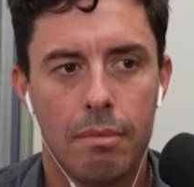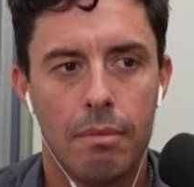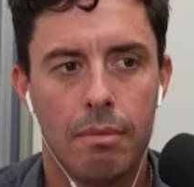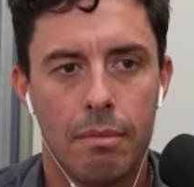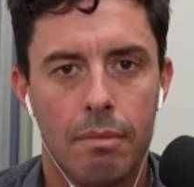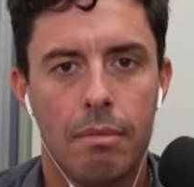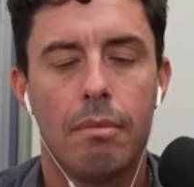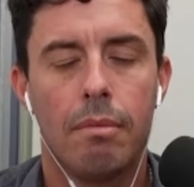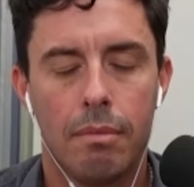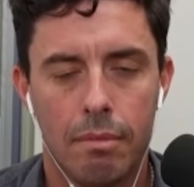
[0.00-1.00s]

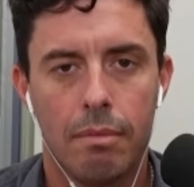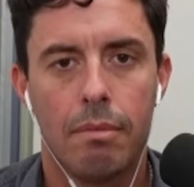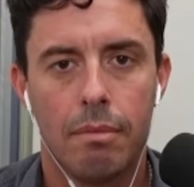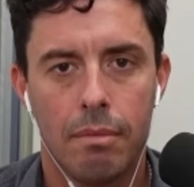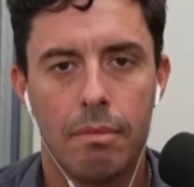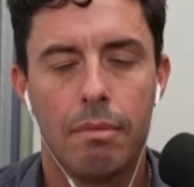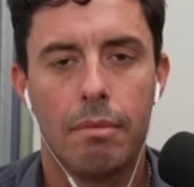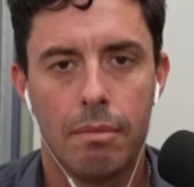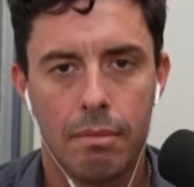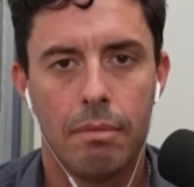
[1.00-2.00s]
This person isn't speaking.